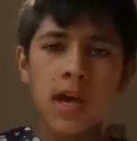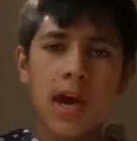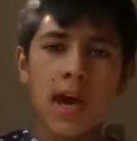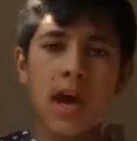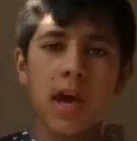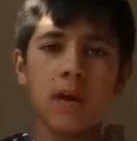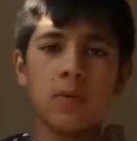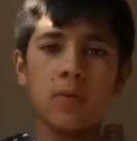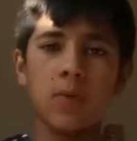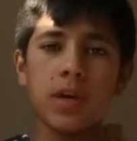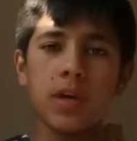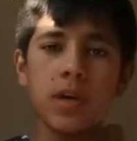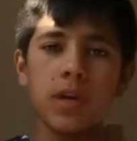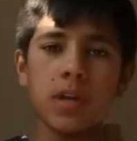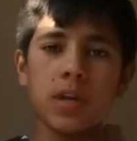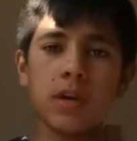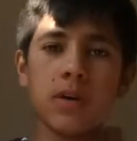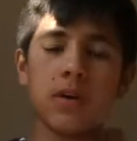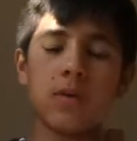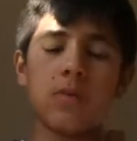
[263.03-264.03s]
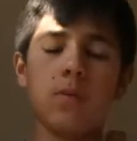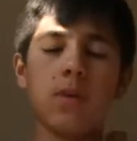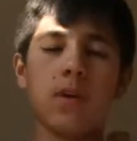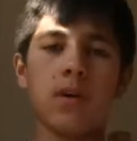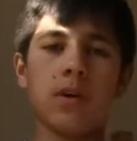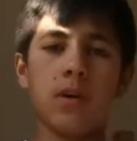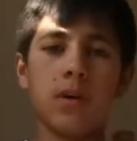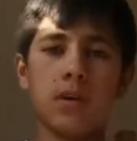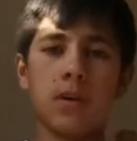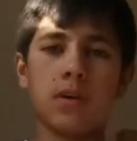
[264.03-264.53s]
and we're gonna go
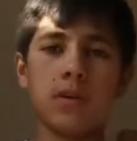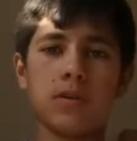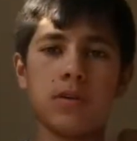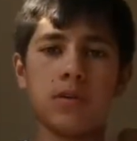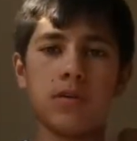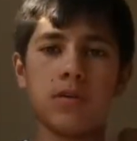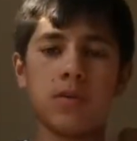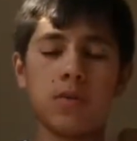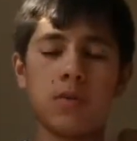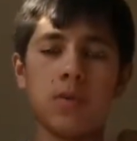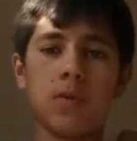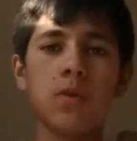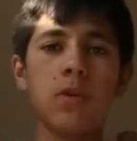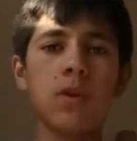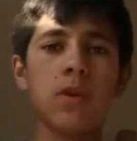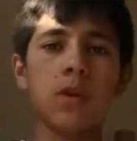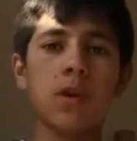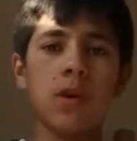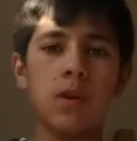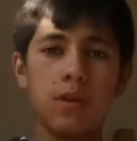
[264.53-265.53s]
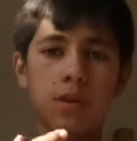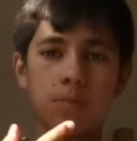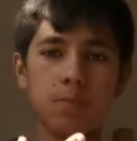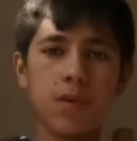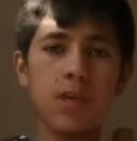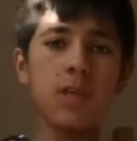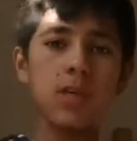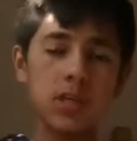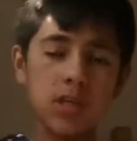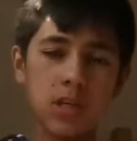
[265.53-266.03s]
uh, to the
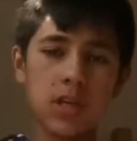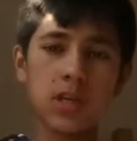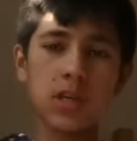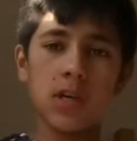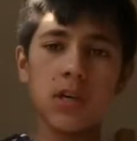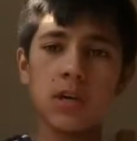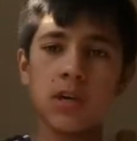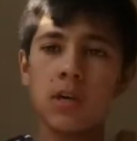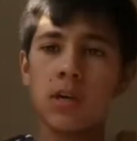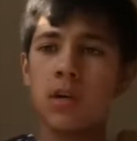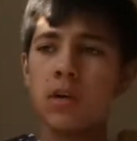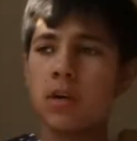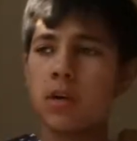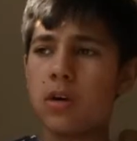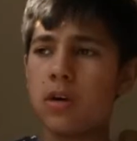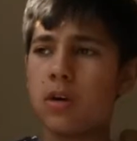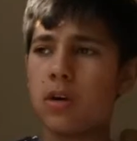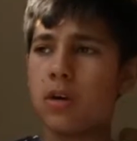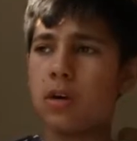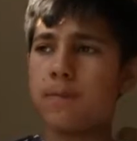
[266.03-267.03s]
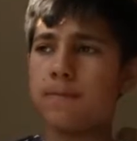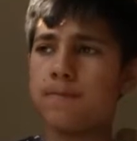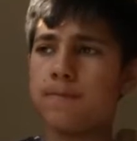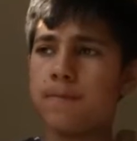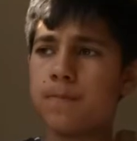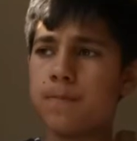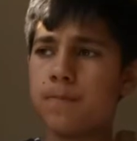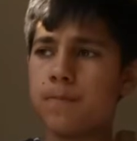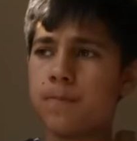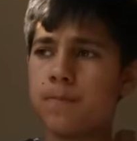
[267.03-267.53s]
beach here. Um,